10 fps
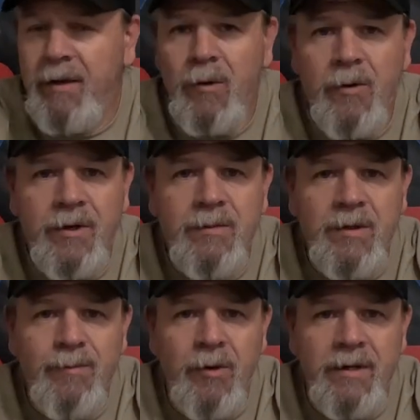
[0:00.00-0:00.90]
they were
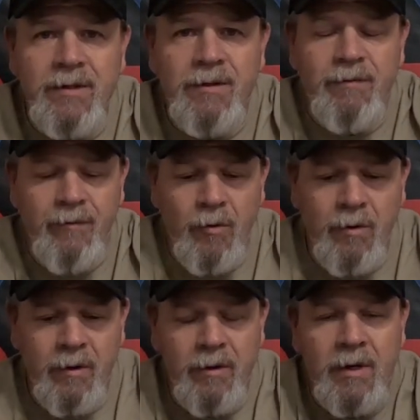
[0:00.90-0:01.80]
Christmas presents
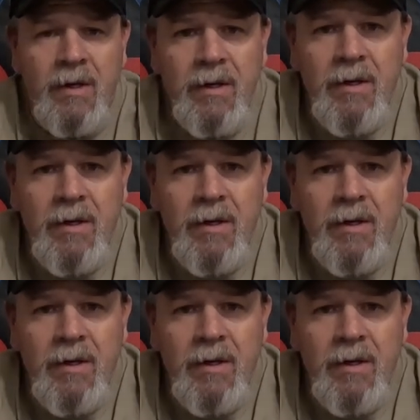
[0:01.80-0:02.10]
for